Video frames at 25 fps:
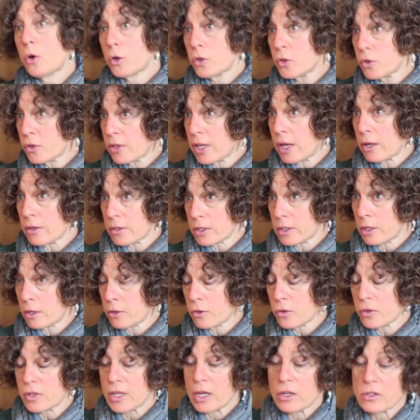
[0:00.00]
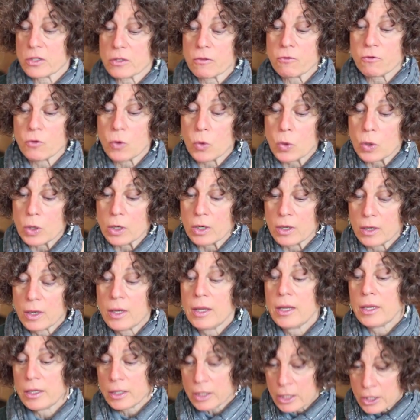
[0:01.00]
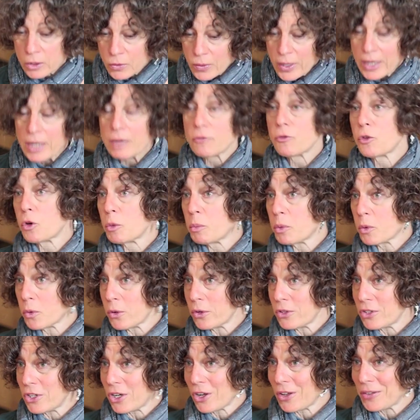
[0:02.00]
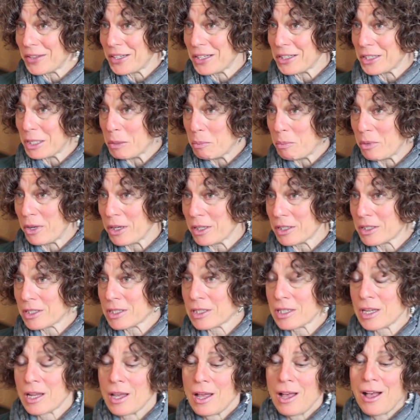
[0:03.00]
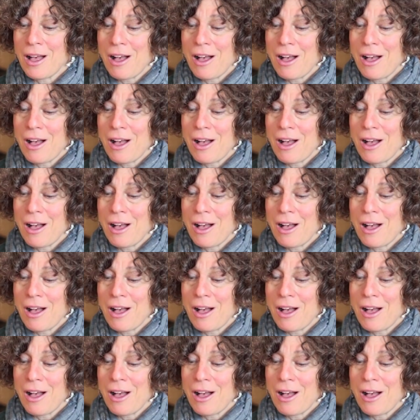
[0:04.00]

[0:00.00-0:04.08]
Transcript: or 2000 and 2004, he ran for Burundi on the Olympics.